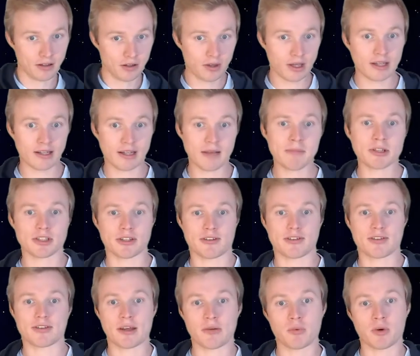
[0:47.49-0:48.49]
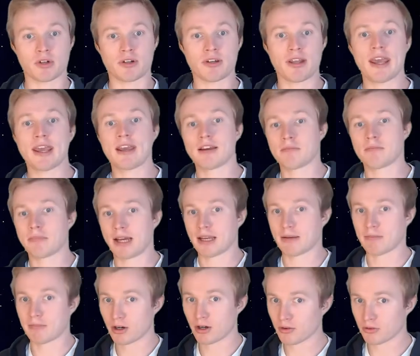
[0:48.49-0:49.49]
look at images that were taken by
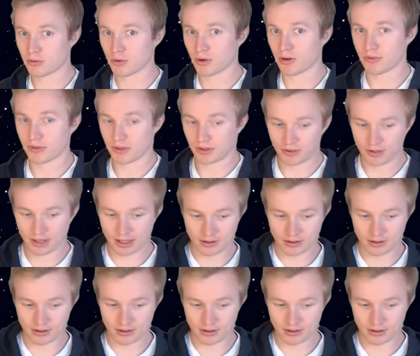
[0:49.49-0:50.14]
Mars rovers